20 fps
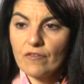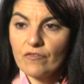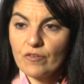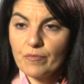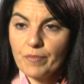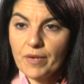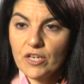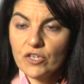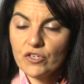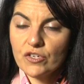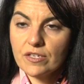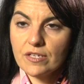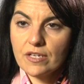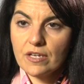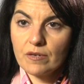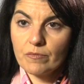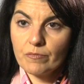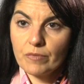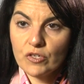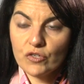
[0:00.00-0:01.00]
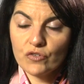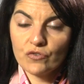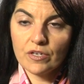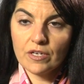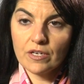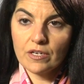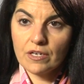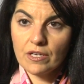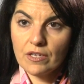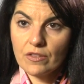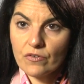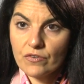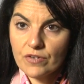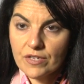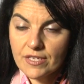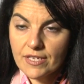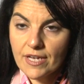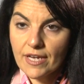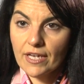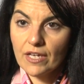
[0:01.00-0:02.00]
for patients that had been treated either
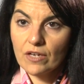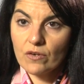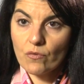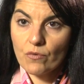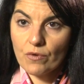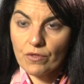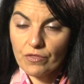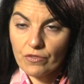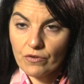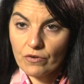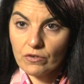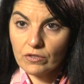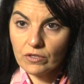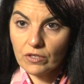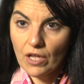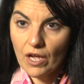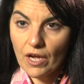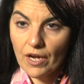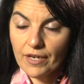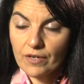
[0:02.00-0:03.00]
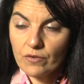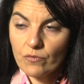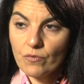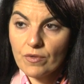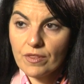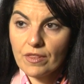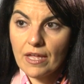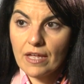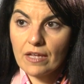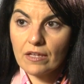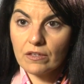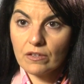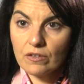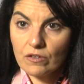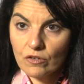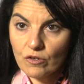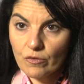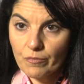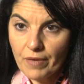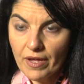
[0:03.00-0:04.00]
in second or third line with a
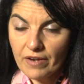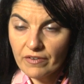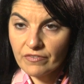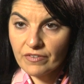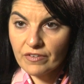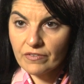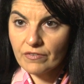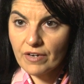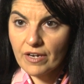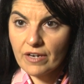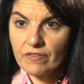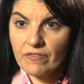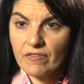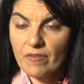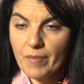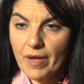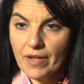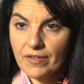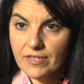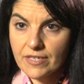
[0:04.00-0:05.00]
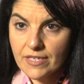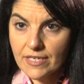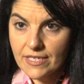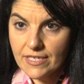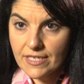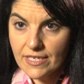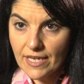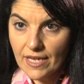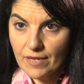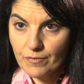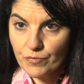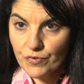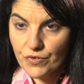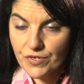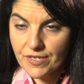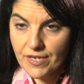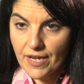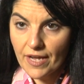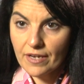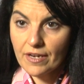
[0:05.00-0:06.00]
clinical benefit rate of about
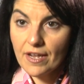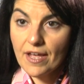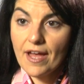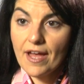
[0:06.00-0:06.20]
68%.